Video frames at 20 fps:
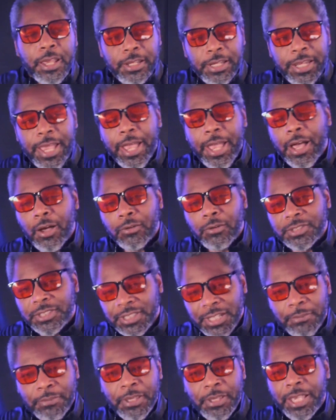Now,
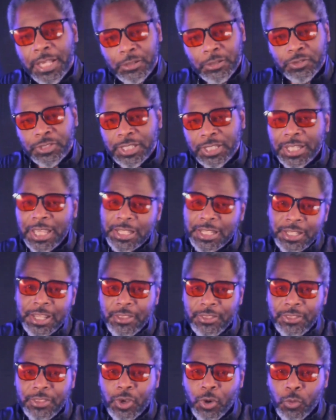something interesting they
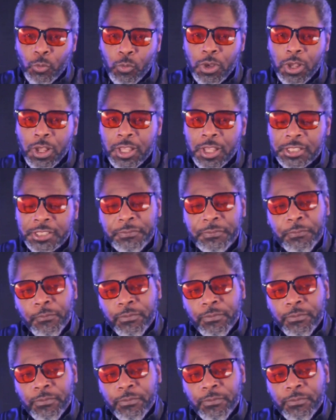did though was